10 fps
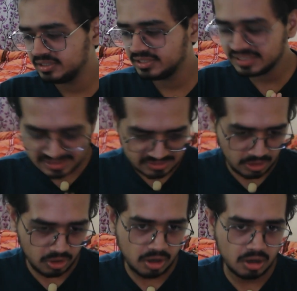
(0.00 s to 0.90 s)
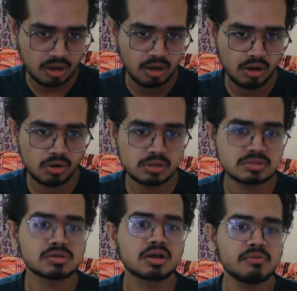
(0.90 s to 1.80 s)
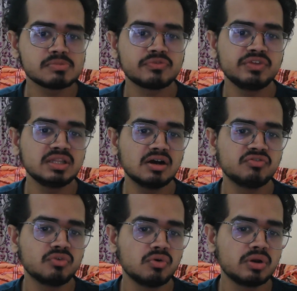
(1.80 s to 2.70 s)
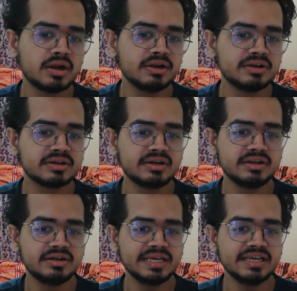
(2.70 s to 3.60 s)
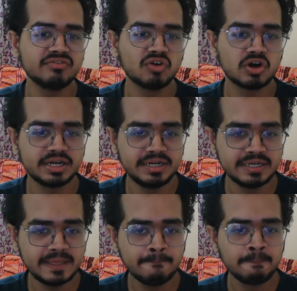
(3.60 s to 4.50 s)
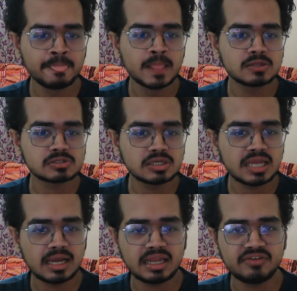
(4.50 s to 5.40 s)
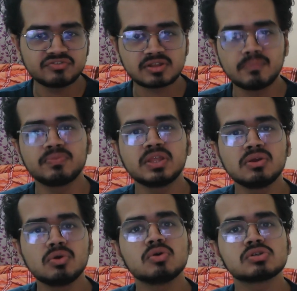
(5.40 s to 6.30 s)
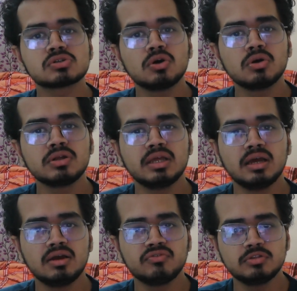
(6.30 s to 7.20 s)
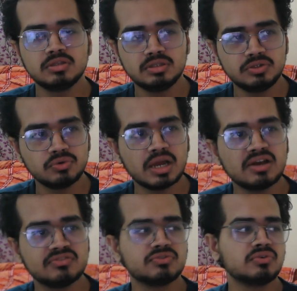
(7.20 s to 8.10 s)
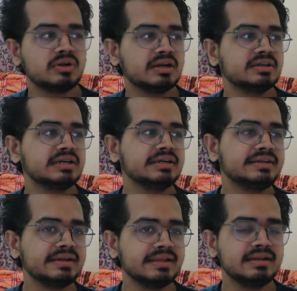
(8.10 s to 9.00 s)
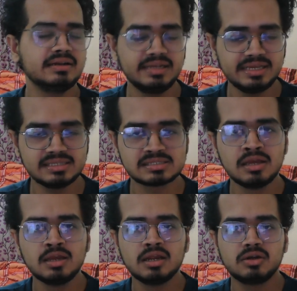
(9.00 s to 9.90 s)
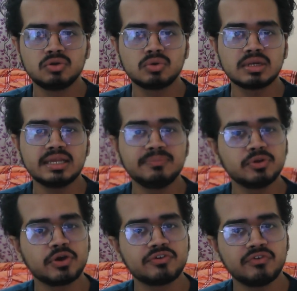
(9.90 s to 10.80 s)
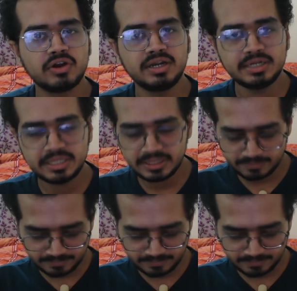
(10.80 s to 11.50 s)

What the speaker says: this also comes with a 400-day warranty. So yeah, if something goes wrong, you have 400 days to claim your warranty.